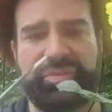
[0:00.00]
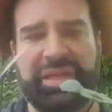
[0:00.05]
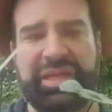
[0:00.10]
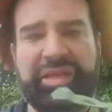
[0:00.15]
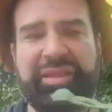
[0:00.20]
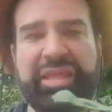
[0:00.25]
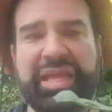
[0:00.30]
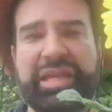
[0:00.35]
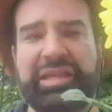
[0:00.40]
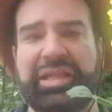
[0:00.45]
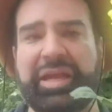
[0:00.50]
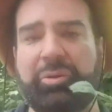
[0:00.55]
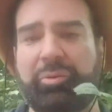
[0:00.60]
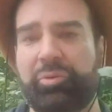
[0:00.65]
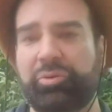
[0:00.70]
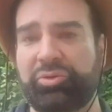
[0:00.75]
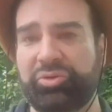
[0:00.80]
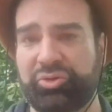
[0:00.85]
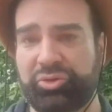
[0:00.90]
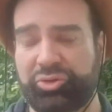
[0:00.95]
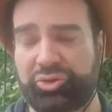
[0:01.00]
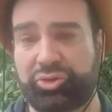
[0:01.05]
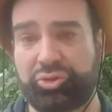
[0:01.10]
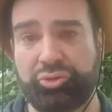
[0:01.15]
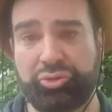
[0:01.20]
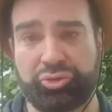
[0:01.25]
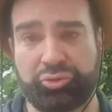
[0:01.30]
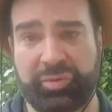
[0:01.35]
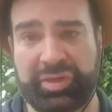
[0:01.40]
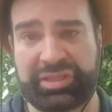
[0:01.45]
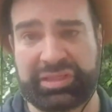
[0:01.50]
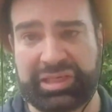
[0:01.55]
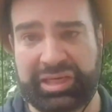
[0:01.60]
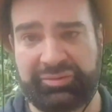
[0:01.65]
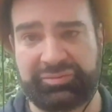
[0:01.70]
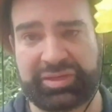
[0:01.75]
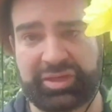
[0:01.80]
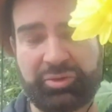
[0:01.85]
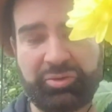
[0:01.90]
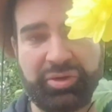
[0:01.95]
In the end I will choose which
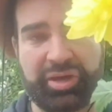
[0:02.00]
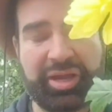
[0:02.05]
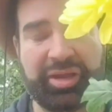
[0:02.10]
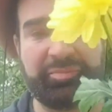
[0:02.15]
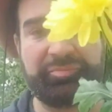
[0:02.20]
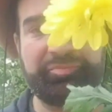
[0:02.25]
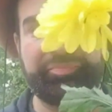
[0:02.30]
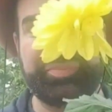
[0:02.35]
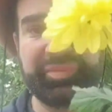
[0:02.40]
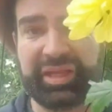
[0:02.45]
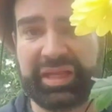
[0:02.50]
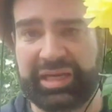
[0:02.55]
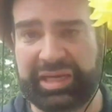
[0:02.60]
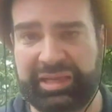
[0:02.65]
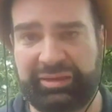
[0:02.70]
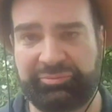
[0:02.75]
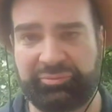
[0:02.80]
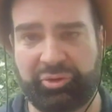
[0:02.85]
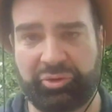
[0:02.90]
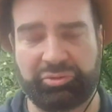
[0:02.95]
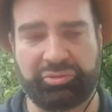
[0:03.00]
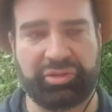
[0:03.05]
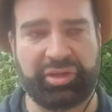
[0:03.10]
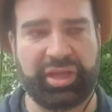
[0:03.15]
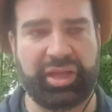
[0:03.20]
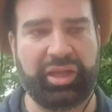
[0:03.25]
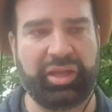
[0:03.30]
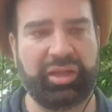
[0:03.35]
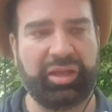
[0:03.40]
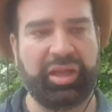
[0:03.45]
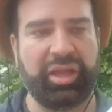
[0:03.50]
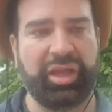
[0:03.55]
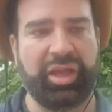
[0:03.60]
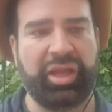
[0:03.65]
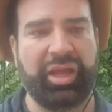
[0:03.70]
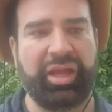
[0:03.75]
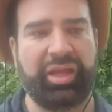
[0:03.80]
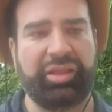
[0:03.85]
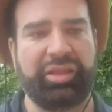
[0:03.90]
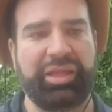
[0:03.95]
leaves I'm gonna leave on, yeah?
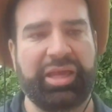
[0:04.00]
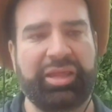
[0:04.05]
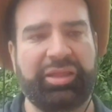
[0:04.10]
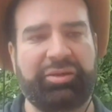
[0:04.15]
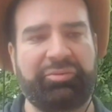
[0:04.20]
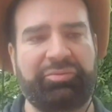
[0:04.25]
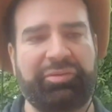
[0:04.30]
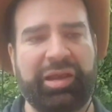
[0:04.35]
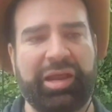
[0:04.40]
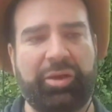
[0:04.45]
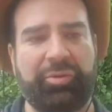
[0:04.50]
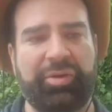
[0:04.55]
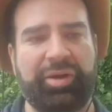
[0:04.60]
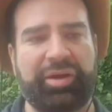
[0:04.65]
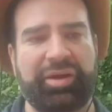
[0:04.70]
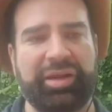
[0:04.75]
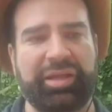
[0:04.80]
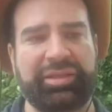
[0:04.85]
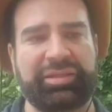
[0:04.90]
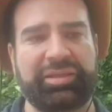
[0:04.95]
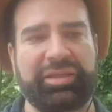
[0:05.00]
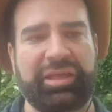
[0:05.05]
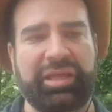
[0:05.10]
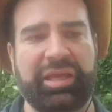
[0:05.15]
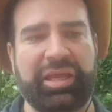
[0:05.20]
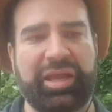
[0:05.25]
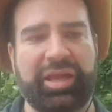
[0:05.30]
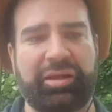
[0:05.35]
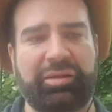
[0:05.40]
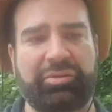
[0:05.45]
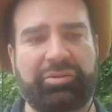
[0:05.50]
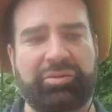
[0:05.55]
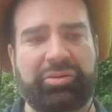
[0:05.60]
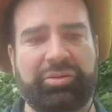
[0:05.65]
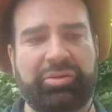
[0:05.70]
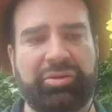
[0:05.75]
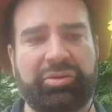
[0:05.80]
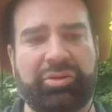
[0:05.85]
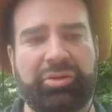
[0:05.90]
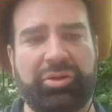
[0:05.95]
And the other flower is here,
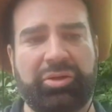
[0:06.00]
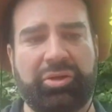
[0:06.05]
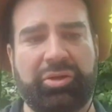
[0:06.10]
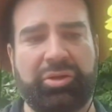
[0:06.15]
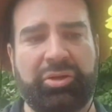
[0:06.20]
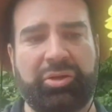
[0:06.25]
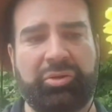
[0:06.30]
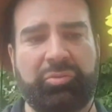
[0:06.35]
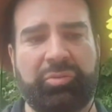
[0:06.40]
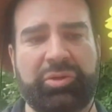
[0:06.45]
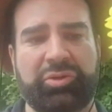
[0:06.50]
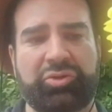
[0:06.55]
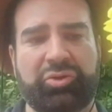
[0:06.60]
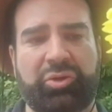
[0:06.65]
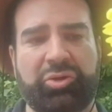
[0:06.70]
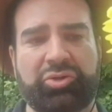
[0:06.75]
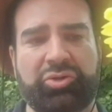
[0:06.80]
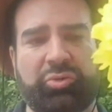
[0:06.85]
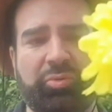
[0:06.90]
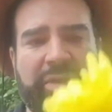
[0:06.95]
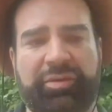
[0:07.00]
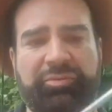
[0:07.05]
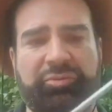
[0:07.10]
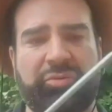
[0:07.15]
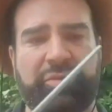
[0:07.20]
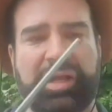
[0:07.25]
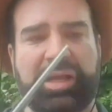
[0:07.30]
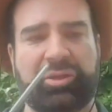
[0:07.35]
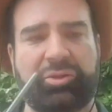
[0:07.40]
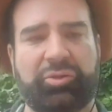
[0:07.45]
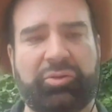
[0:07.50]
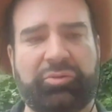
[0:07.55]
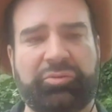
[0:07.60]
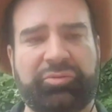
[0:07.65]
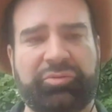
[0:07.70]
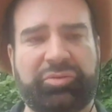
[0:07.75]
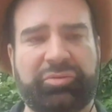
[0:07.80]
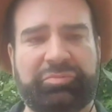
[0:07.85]
which also we have to cut off.